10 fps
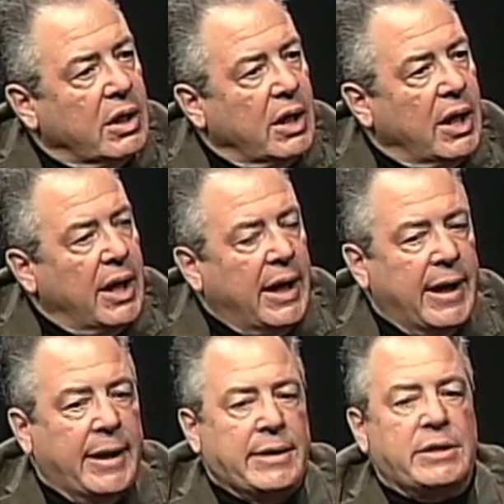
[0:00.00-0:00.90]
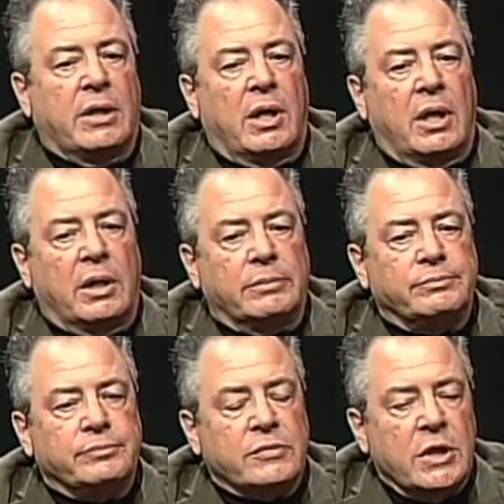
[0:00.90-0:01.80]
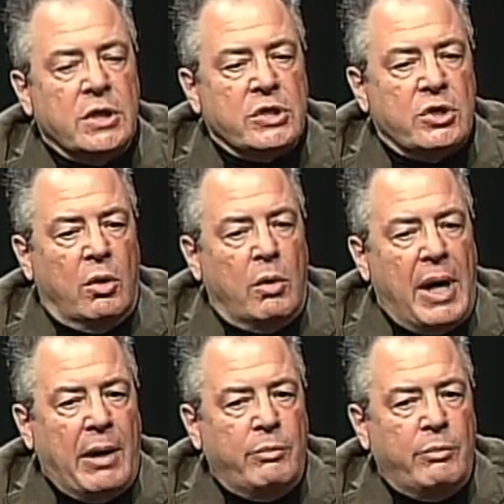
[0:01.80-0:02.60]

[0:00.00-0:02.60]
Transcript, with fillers: Mm. And um, so I